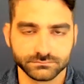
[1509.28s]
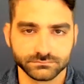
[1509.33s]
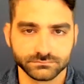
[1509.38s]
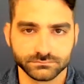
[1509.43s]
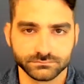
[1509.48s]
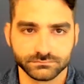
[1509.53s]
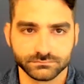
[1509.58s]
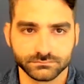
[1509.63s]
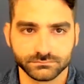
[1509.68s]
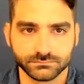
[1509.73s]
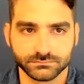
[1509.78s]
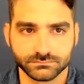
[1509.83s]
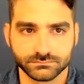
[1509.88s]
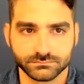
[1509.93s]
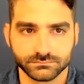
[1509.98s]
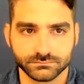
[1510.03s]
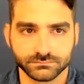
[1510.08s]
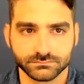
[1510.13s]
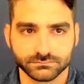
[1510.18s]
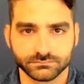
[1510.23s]

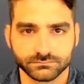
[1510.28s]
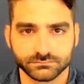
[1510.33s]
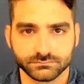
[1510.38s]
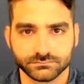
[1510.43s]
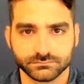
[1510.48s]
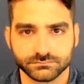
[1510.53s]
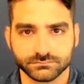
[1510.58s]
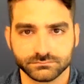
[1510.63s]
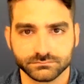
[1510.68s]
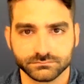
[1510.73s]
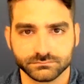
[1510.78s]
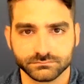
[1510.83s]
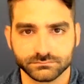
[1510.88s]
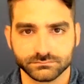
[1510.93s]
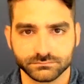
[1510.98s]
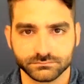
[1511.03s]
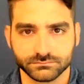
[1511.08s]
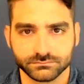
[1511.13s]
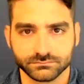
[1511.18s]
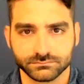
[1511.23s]

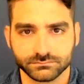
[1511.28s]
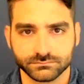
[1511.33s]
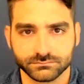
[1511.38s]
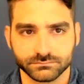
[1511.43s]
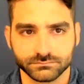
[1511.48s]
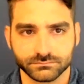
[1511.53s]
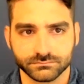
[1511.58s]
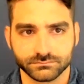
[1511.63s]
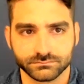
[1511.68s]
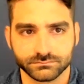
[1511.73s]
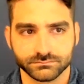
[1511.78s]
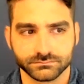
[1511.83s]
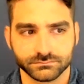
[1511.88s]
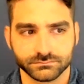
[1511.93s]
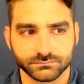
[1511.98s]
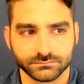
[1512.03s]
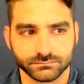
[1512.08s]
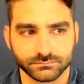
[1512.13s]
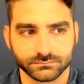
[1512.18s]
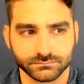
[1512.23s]

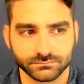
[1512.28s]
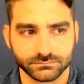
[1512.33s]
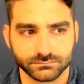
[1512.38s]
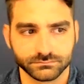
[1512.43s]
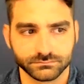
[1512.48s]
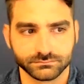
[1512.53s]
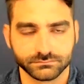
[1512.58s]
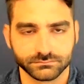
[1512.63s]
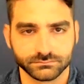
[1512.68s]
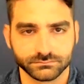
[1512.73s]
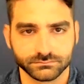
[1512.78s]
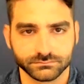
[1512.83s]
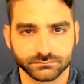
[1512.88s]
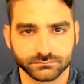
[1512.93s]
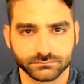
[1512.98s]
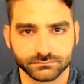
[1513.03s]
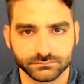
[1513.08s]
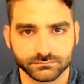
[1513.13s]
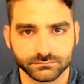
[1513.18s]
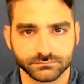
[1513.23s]

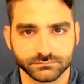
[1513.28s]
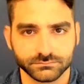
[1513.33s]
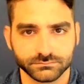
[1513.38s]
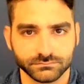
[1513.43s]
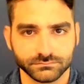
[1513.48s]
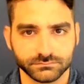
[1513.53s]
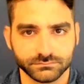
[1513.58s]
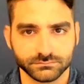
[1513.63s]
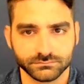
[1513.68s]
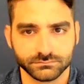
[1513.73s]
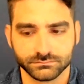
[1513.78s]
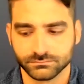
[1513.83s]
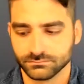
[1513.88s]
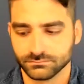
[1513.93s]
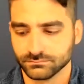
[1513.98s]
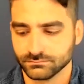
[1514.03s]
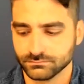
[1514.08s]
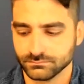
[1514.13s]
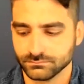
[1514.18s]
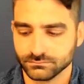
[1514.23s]

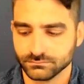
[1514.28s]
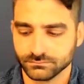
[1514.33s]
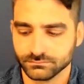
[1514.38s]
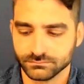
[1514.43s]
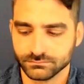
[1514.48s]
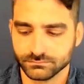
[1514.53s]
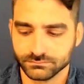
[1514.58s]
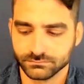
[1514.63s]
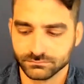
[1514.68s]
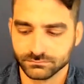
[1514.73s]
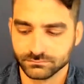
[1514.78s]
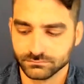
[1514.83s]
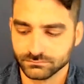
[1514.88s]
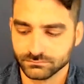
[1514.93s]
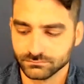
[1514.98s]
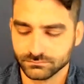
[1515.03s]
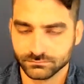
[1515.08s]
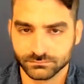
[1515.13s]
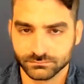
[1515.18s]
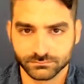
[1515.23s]

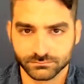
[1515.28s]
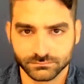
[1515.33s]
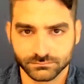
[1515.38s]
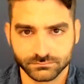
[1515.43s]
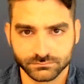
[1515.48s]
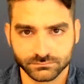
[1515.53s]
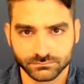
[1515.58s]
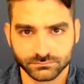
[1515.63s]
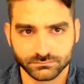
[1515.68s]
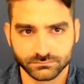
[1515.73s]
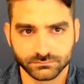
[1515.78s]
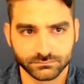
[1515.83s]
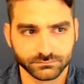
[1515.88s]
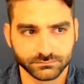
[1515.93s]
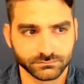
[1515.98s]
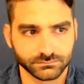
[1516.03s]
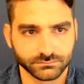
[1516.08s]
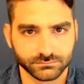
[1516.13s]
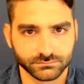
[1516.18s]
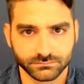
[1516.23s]

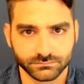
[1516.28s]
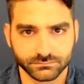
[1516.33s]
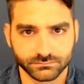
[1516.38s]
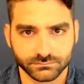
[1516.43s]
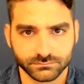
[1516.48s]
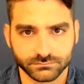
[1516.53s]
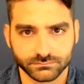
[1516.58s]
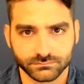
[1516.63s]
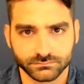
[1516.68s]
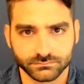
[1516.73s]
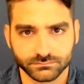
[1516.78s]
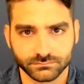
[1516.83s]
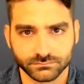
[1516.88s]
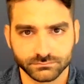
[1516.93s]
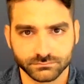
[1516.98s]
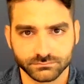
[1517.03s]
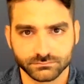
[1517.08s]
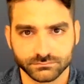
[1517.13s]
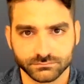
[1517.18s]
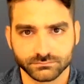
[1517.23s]
[no speech]